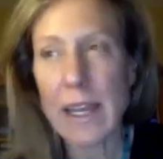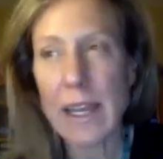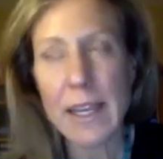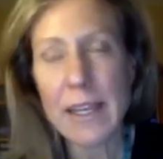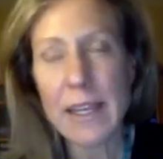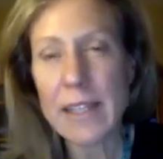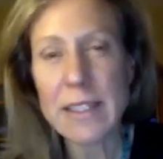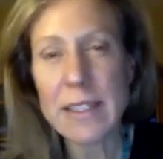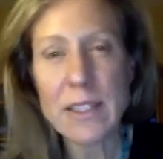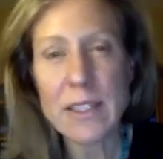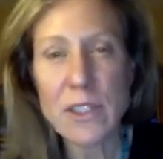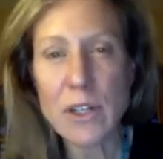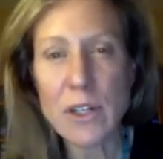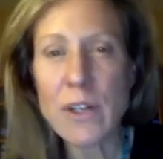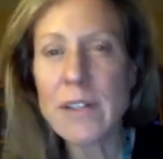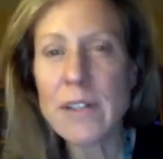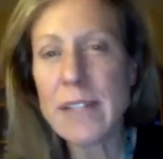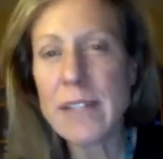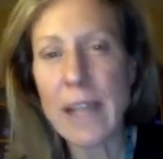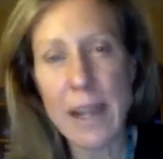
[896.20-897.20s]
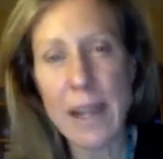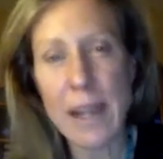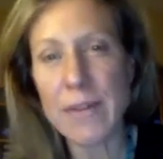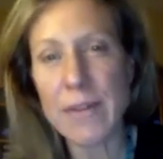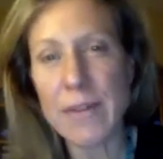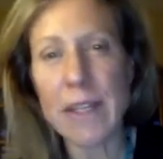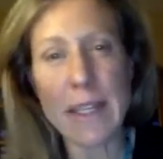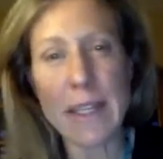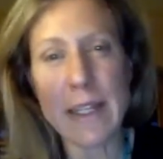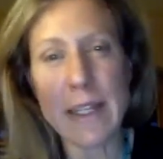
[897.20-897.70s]
it's turned
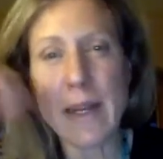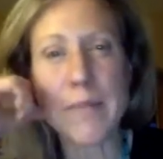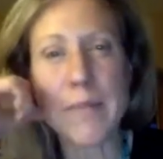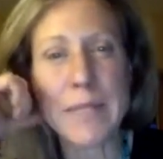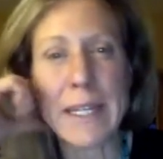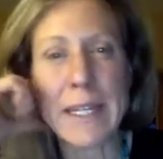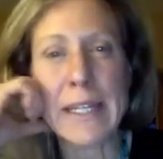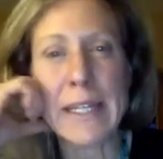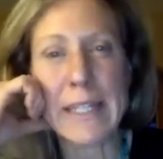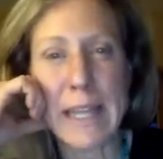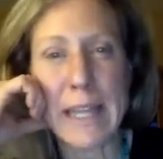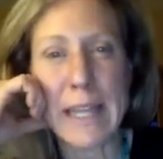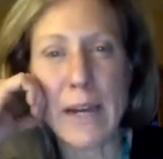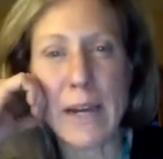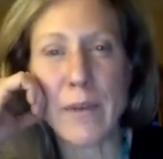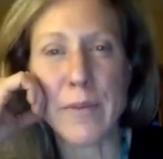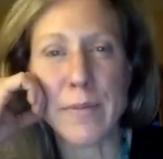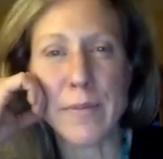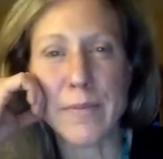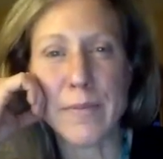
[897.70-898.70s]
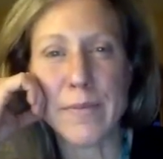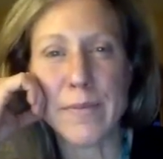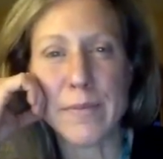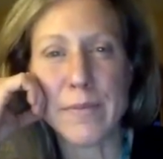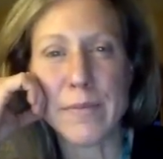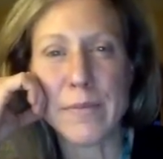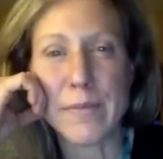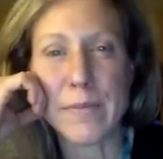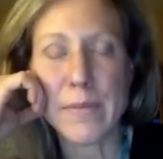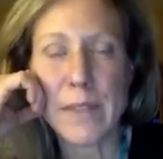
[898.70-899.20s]
everything upside down.
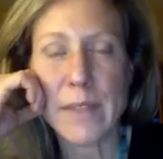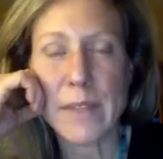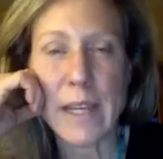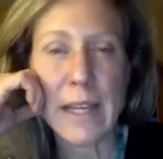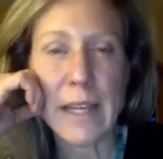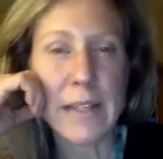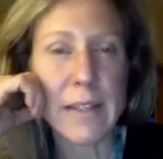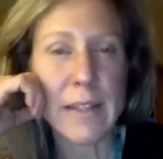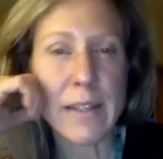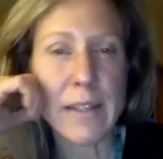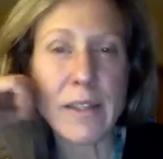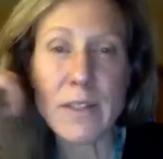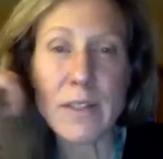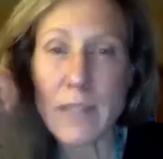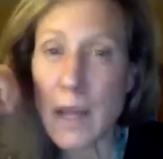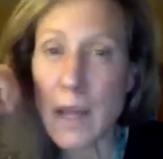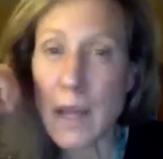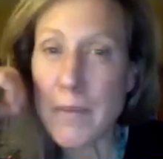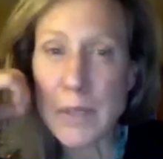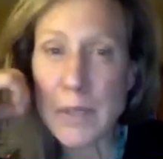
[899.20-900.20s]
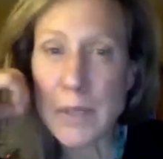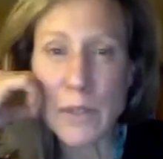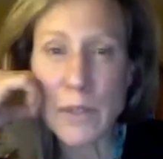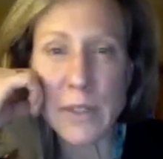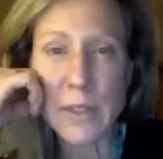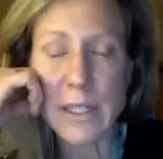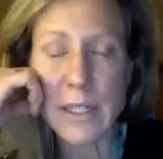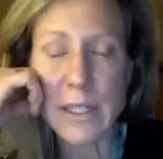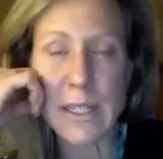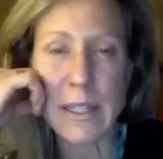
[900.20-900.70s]
And there's
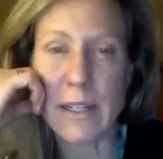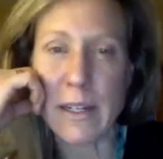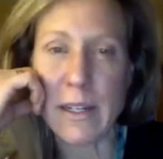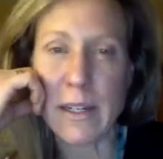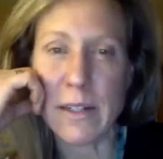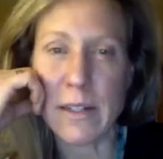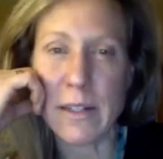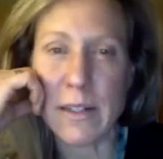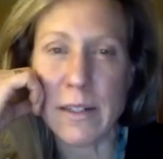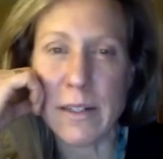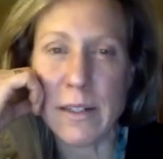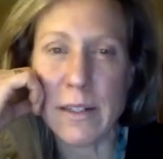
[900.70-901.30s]
opportunity there.